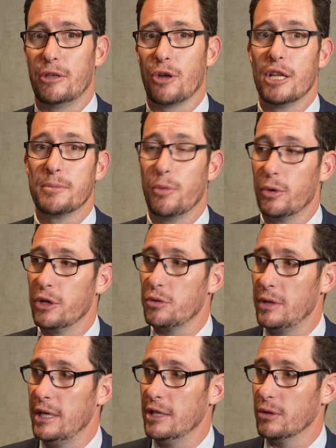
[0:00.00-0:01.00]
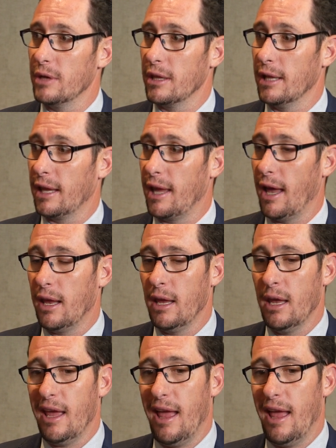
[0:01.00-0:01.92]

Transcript: trans-border treaties or anything like that.